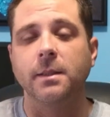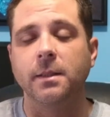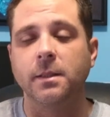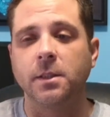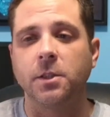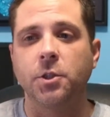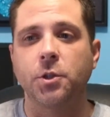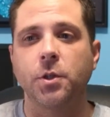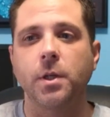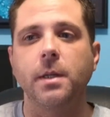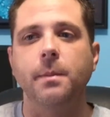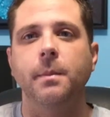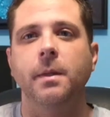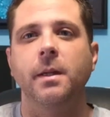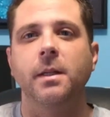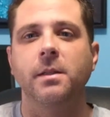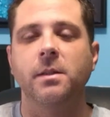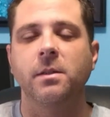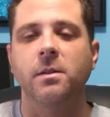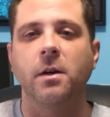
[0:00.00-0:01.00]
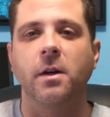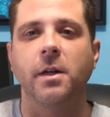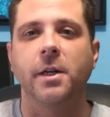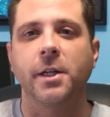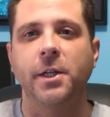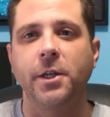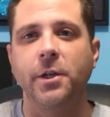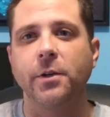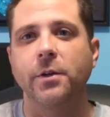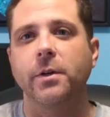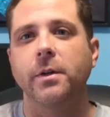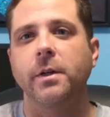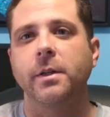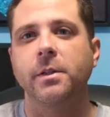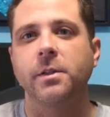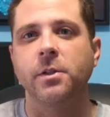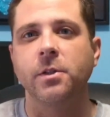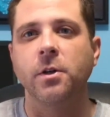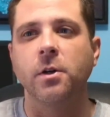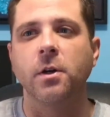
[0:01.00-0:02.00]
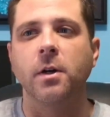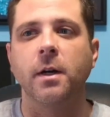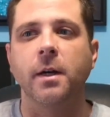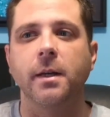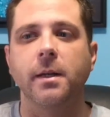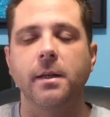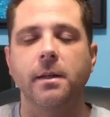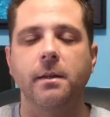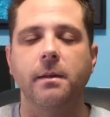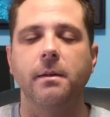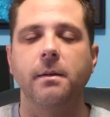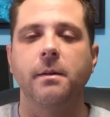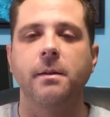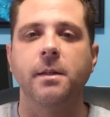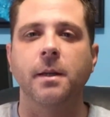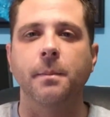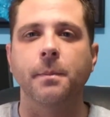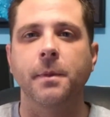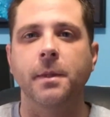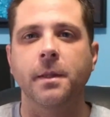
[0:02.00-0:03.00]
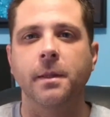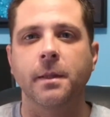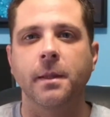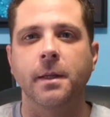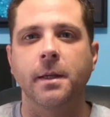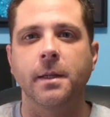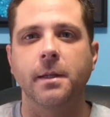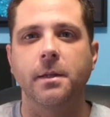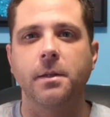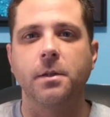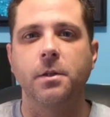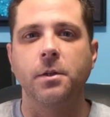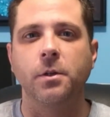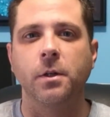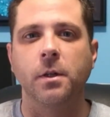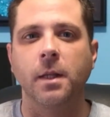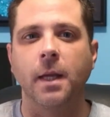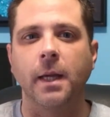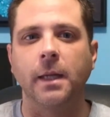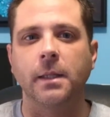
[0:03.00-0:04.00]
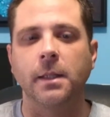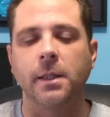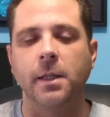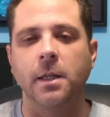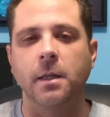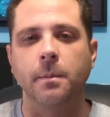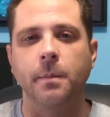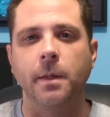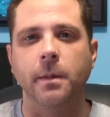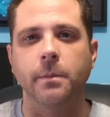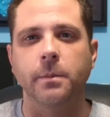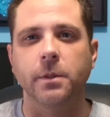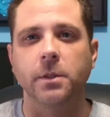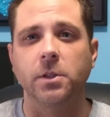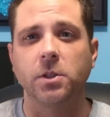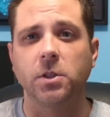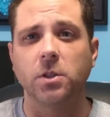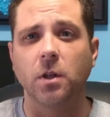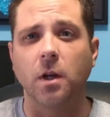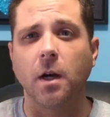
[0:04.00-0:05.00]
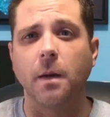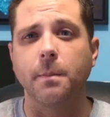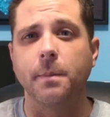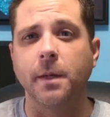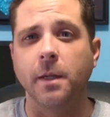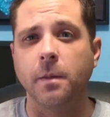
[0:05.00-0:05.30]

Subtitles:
It's a treatment. It's not a cure. It's not something that you're likely going to be able to stop.